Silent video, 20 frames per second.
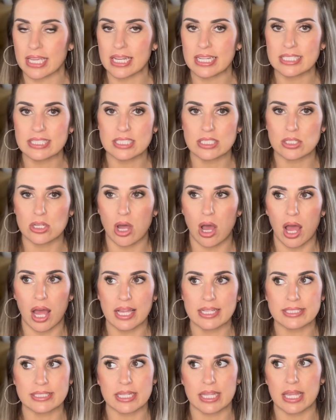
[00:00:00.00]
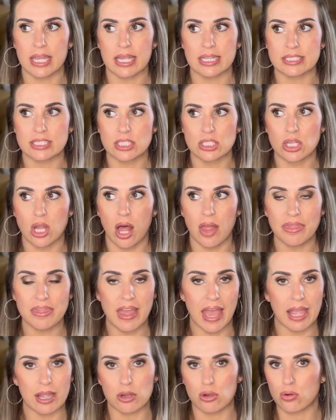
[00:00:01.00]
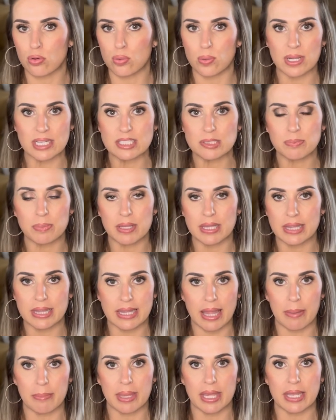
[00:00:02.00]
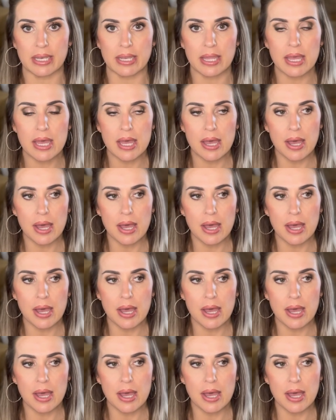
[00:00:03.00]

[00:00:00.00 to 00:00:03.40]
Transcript: It is not, it's not that crisp lemon,